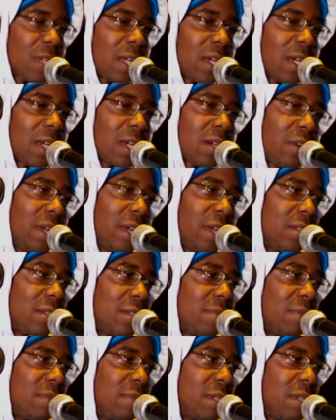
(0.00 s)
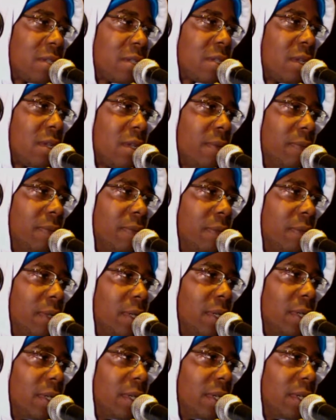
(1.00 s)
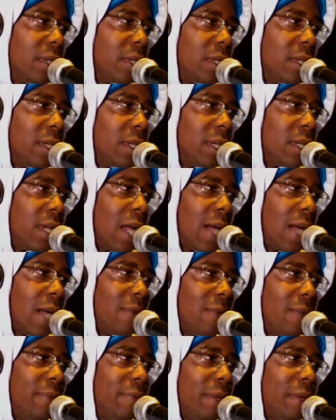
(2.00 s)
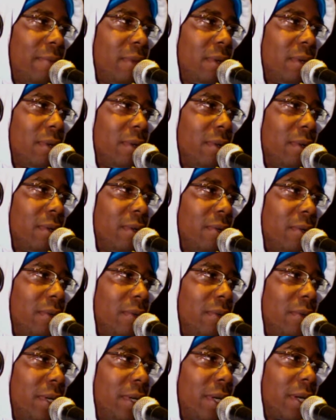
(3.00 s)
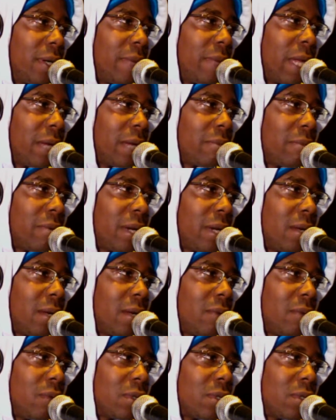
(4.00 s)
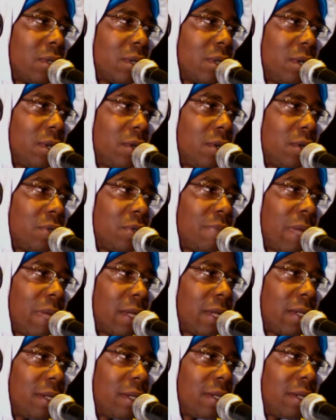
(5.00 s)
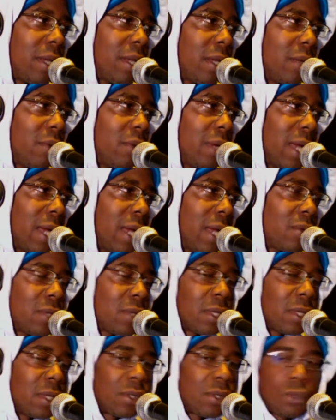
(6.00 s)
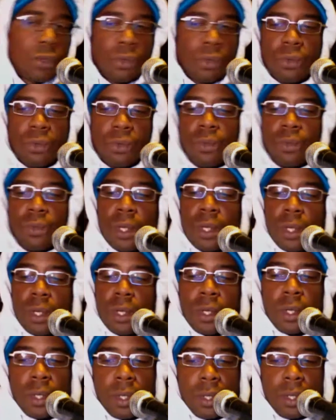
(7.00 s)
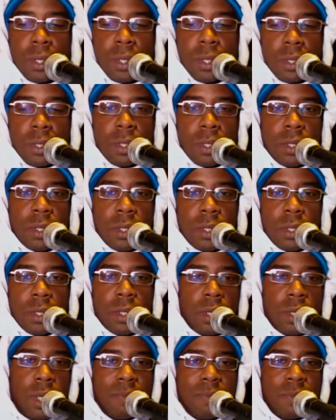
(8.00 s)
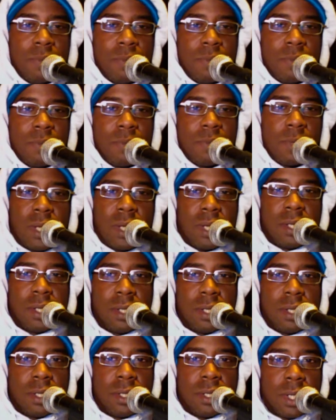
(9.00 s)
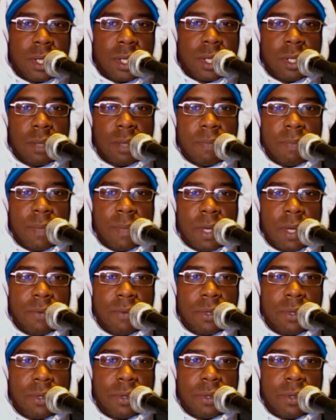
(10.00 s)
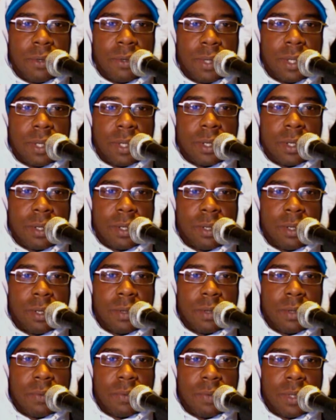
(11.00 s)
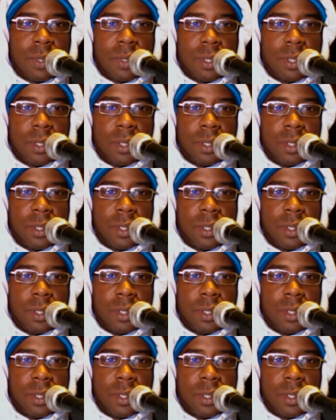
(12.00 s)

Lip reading: of crazy because I remember when Mac Brown was the coach back in the day when I was at school, and I need to check something out real quick. When did